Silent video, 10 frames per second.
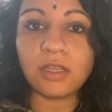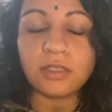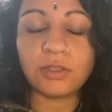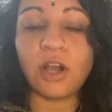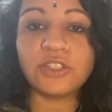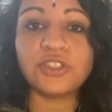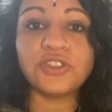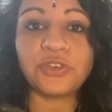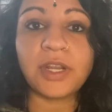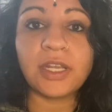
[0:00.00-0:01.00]

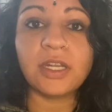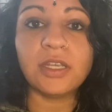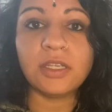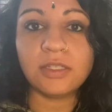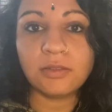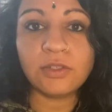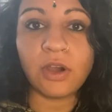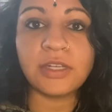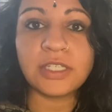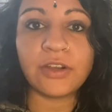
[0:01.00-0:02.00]
concentrated
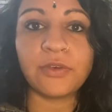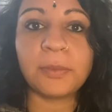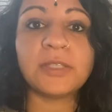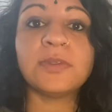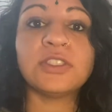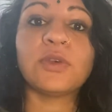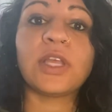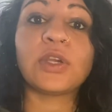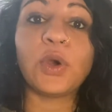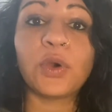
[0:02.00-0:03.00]
non-dairy replacement. So
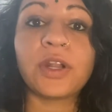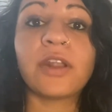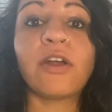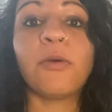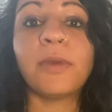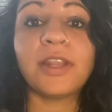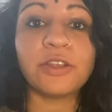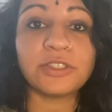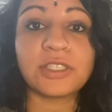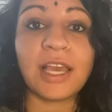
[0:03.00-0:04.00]
like coconut almond,
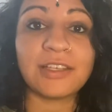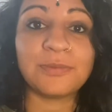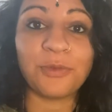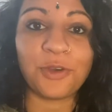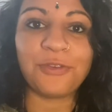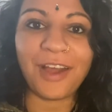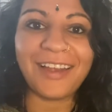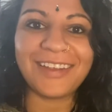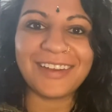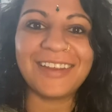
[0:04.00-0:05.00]
it usually has more
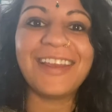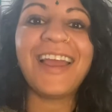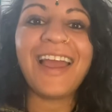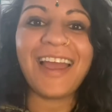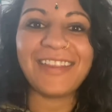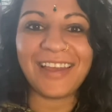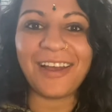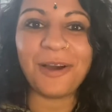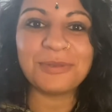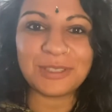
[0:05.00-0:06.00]
fat in it, and that
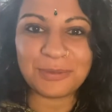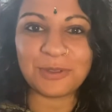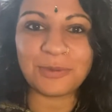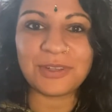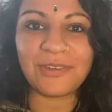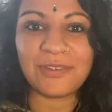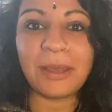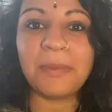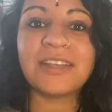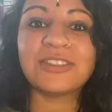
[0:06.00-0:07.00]
helps the absorption of the
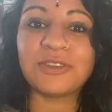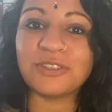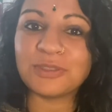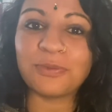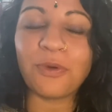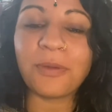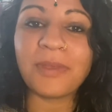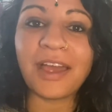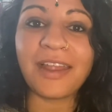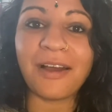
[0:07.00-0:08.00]
nutmeg. So you just warm
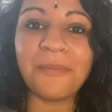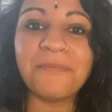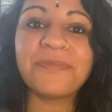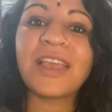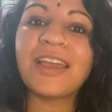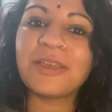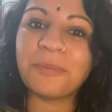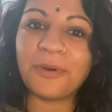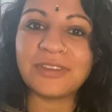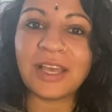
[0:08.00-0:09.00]
that up, you
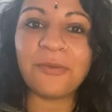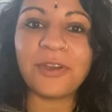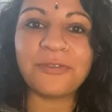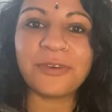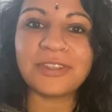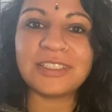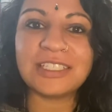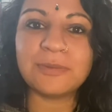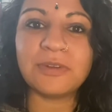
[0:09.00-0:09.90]
put that 1/4 teaspoon